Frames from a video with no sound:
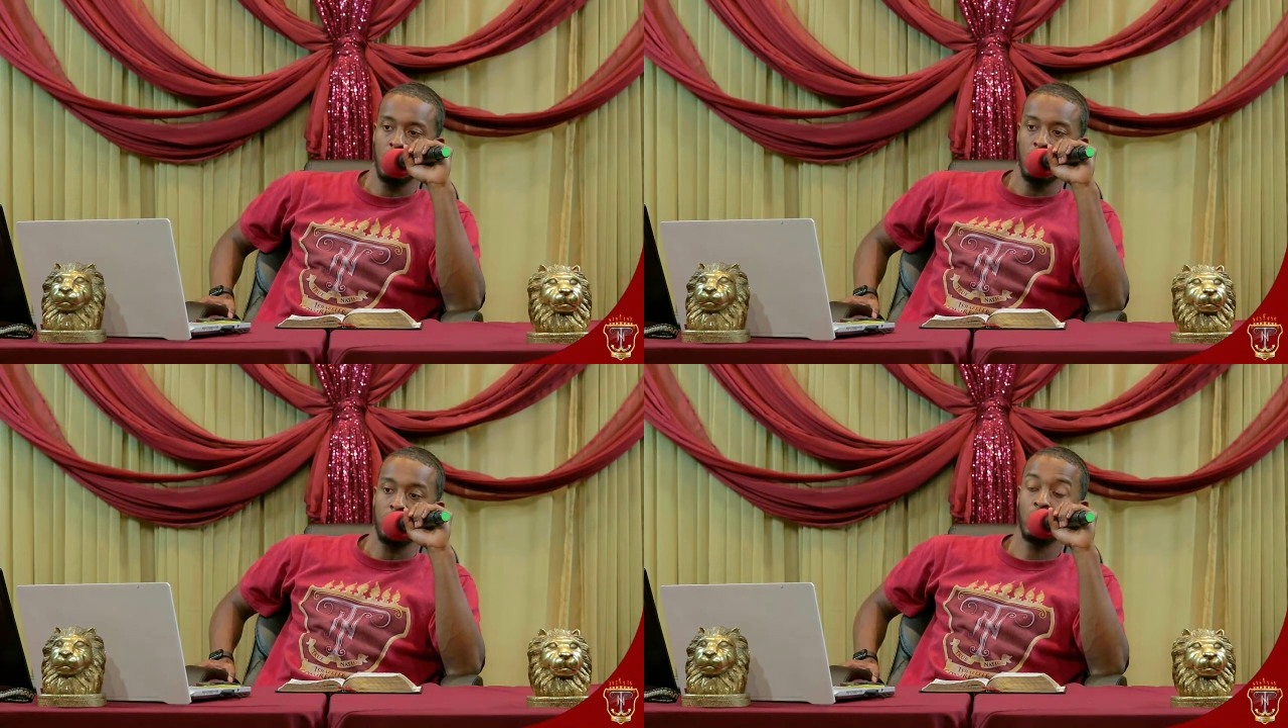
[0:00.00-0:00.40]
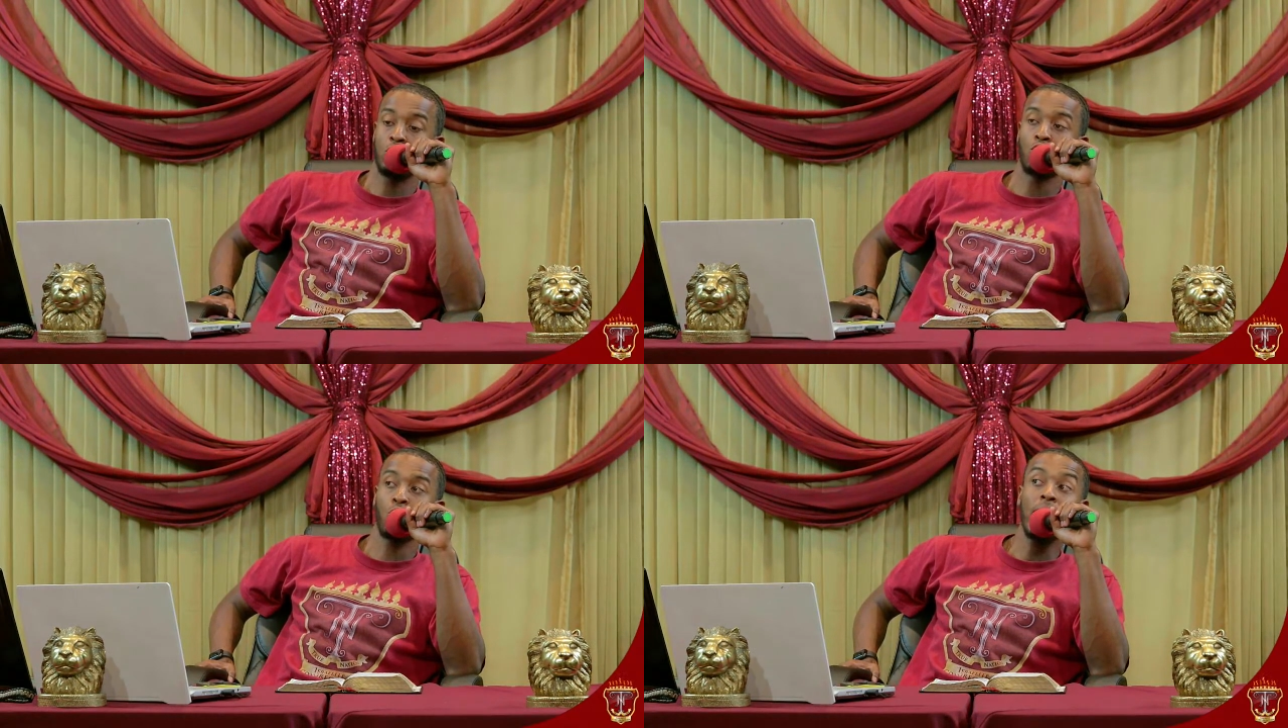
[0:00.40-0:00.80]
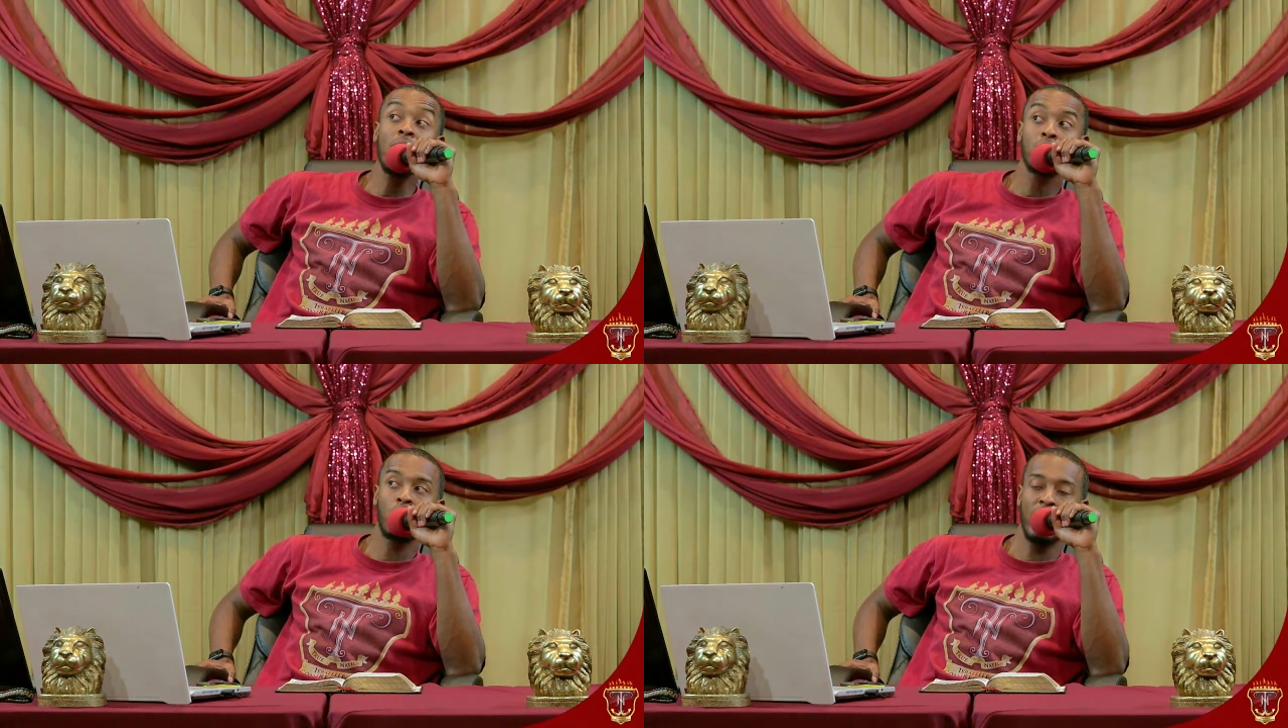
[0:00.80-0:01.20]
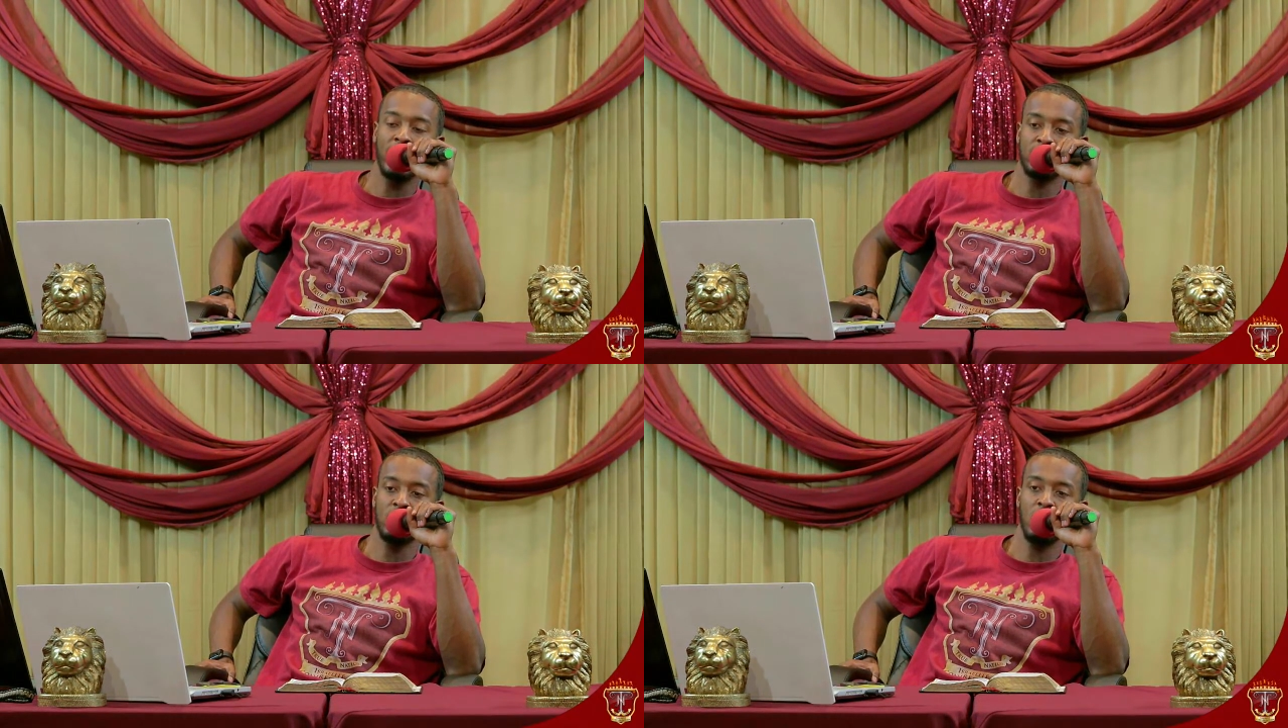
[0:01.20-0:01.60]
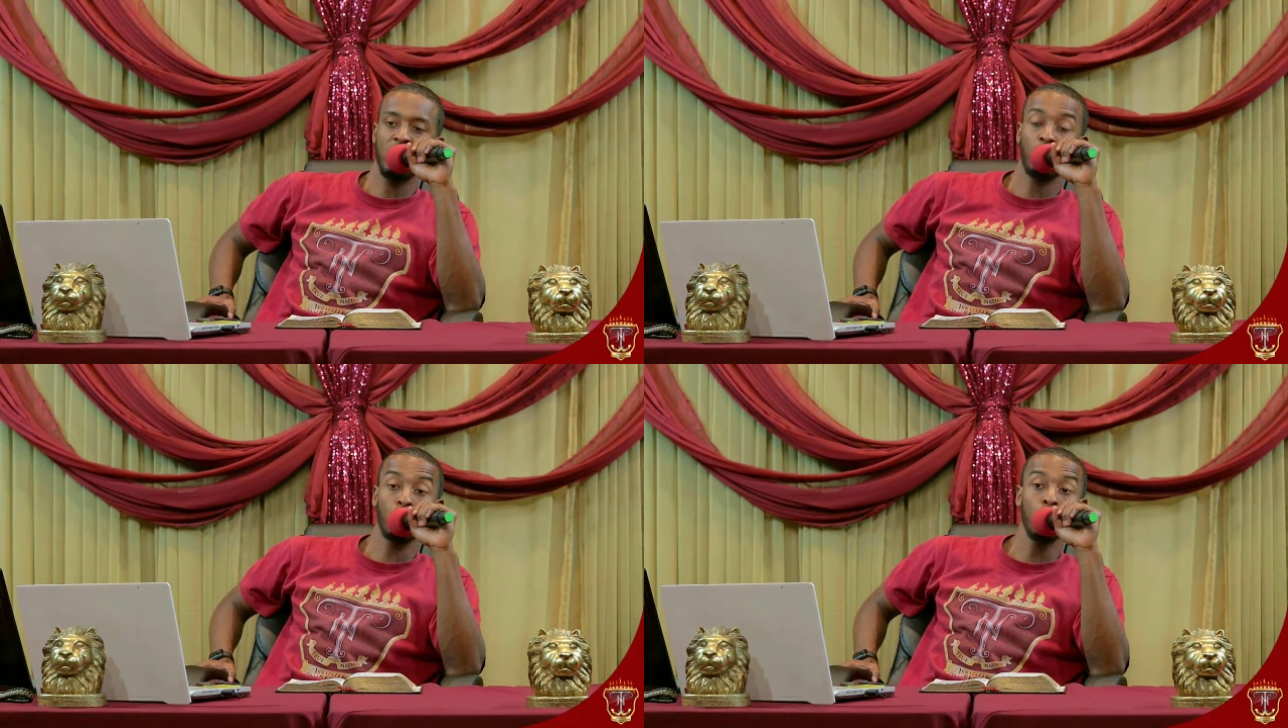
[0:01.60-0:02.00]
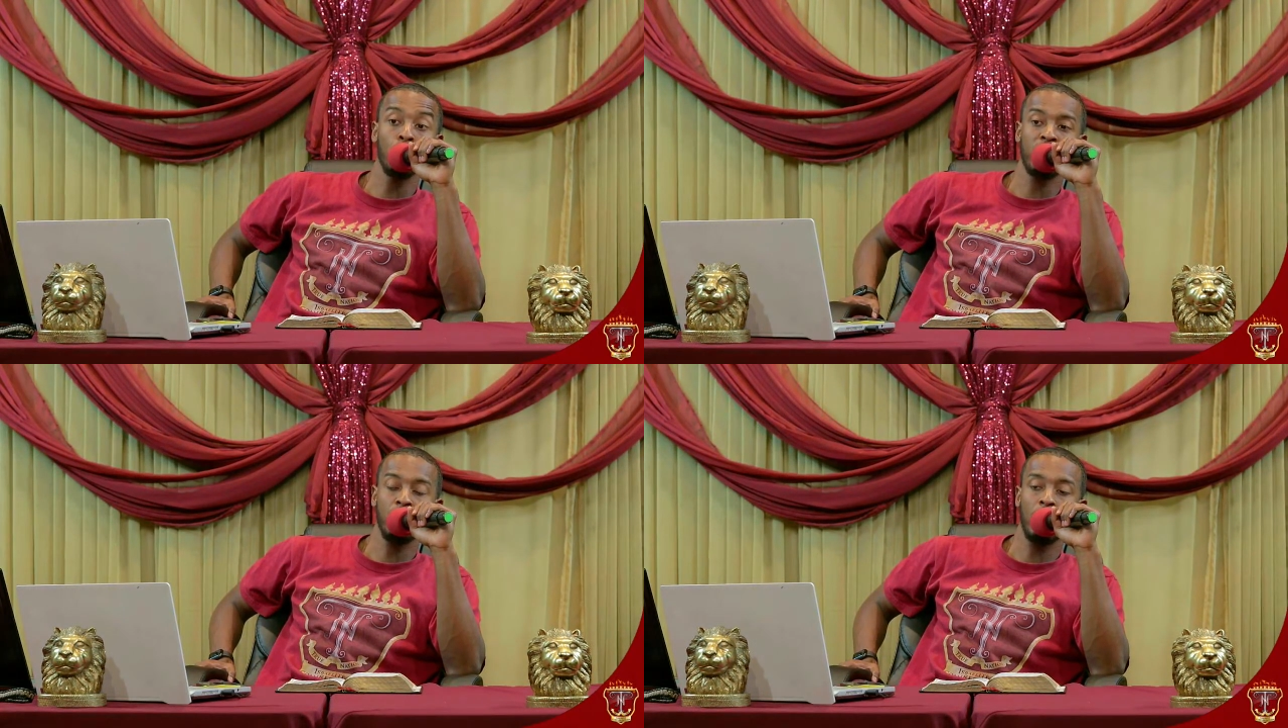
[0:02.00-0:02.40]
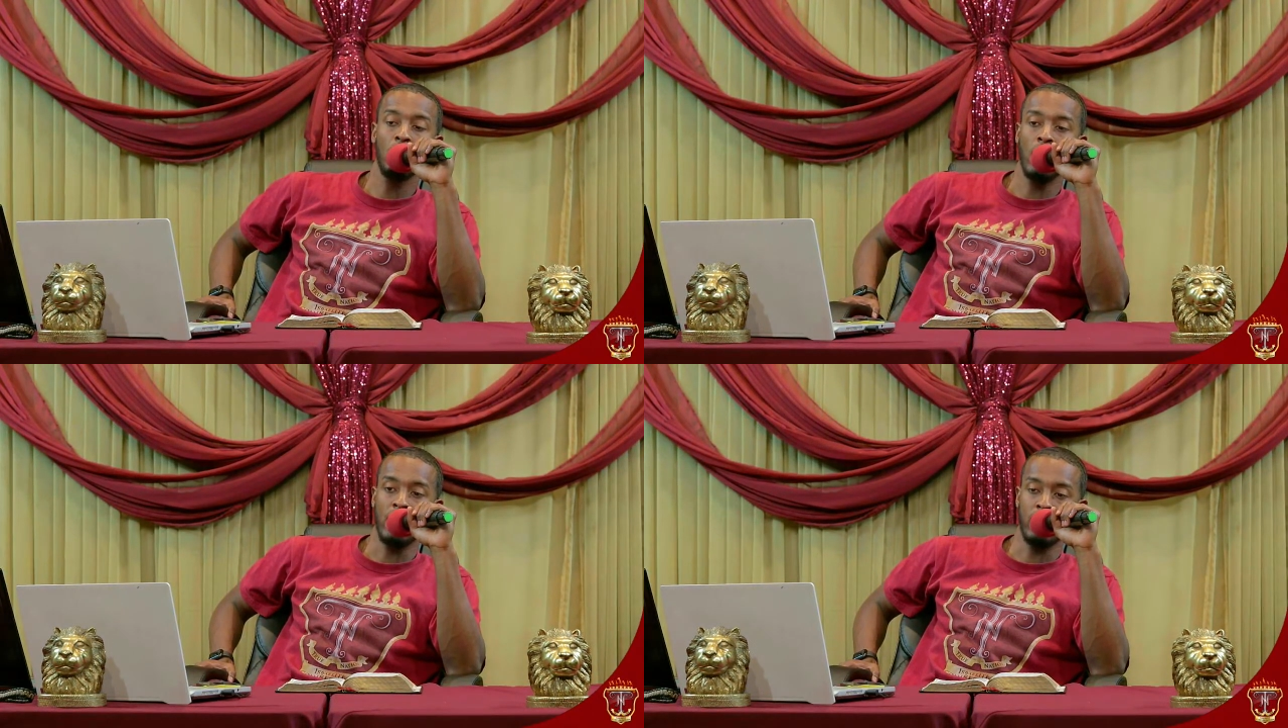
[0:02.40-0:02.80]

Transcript: the great-grandson of Ruth and Boaz.